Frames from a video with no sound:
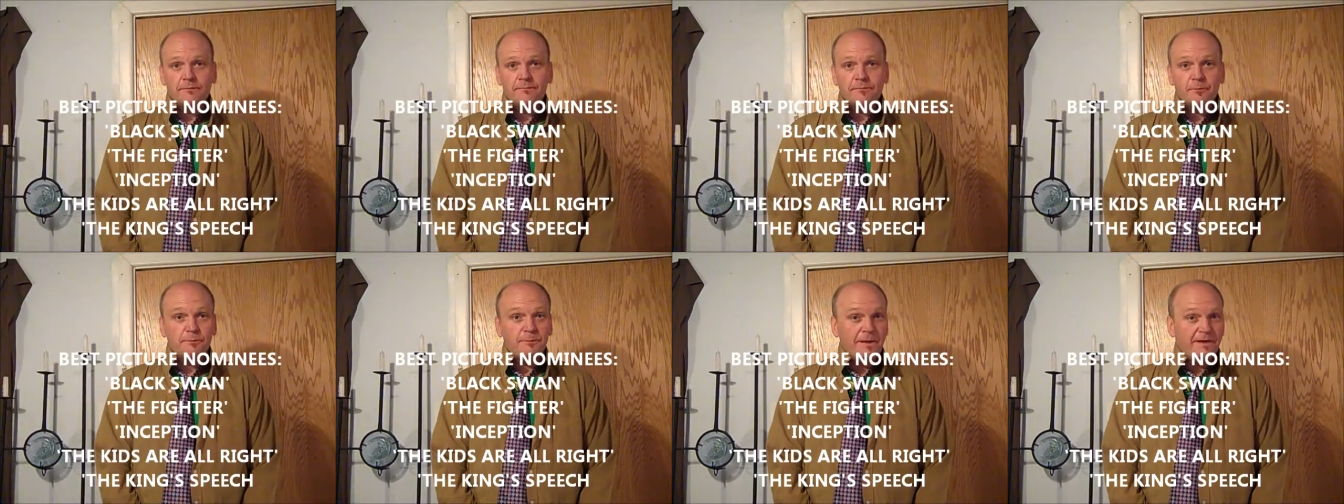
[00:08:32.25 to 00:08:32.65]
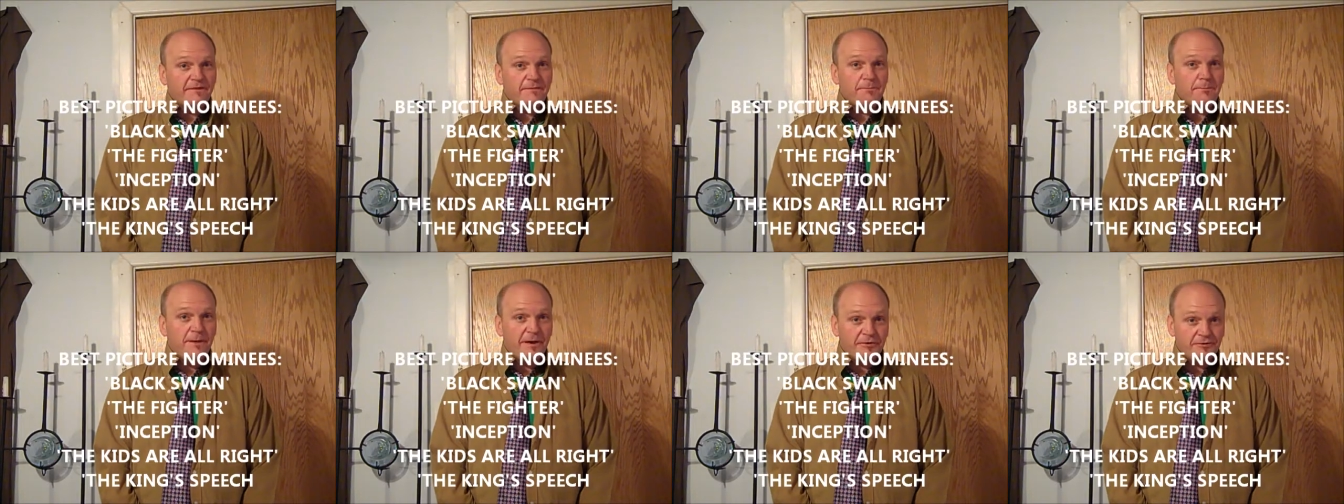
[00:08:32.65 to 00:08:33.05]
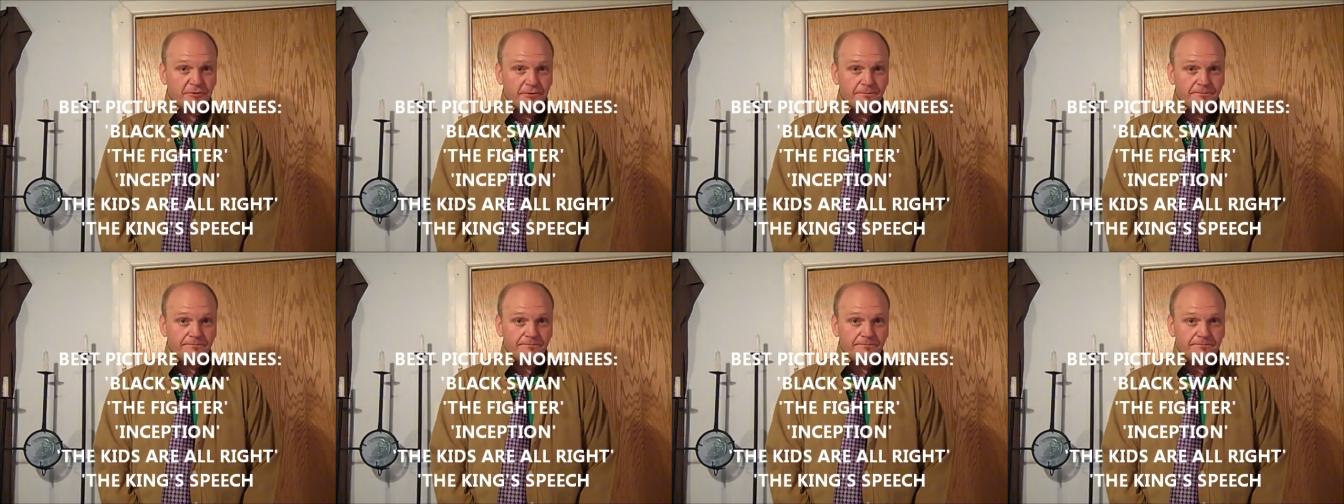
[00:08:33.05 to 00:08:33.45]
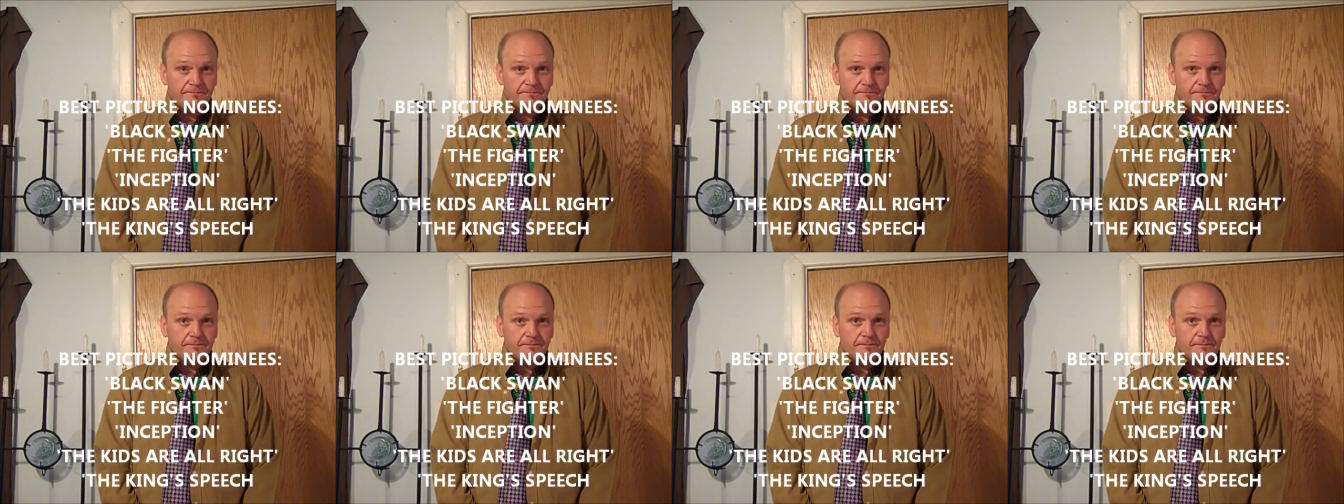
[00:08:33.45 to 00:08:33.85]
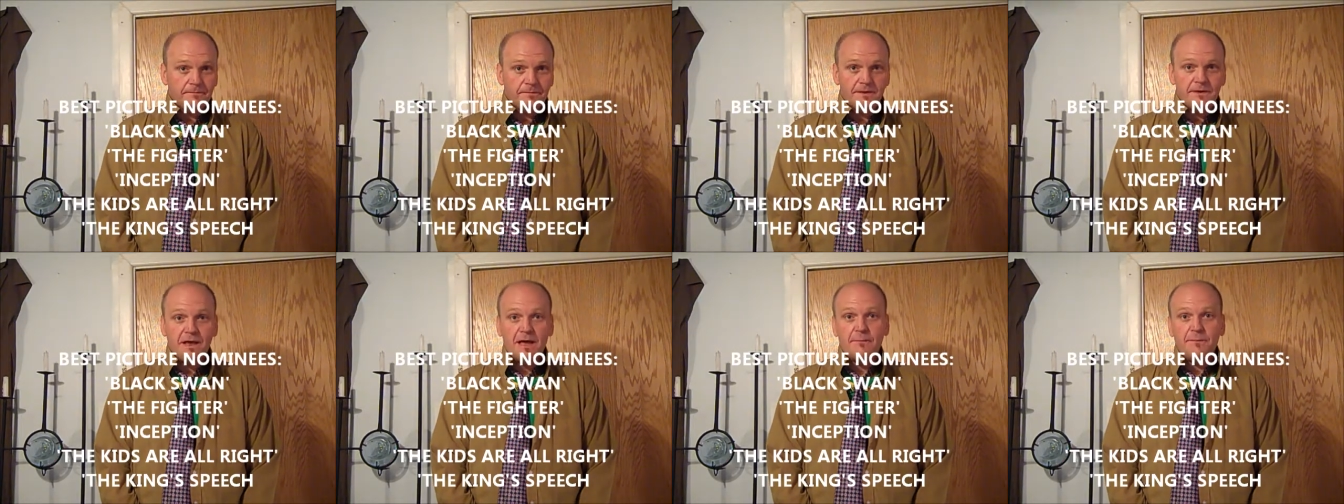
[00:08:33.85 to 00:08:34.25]
For best picture,
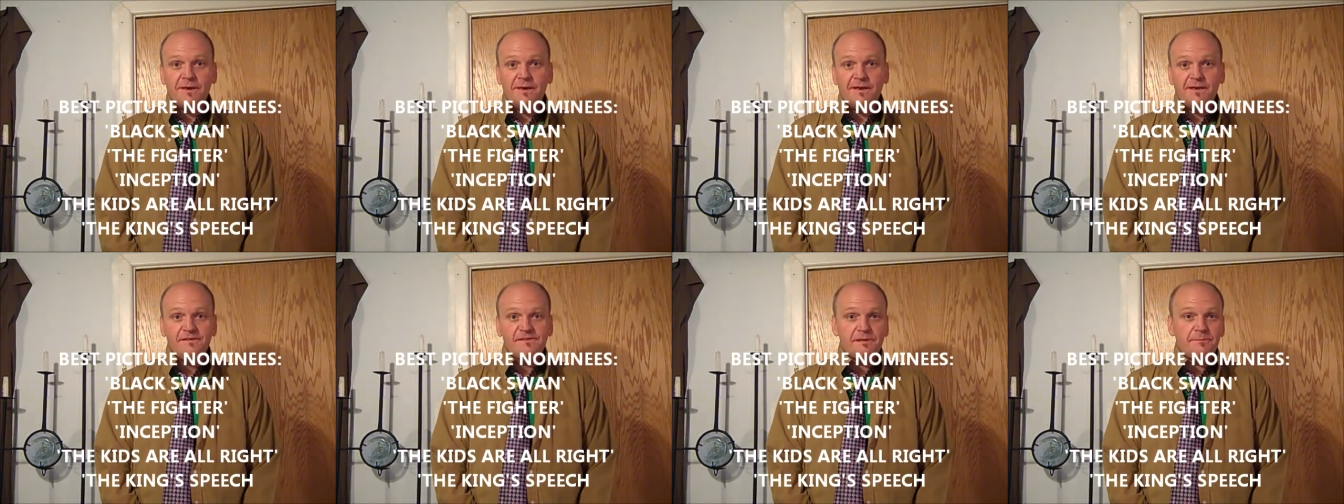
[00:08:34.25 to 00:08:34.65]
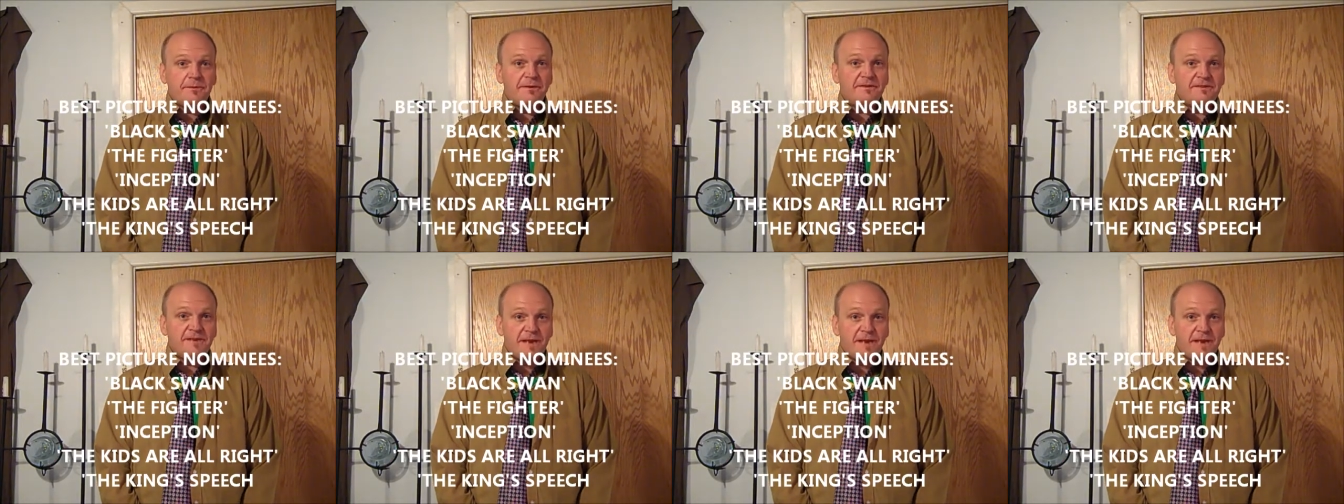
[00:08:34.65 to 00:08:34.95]
the nominees have been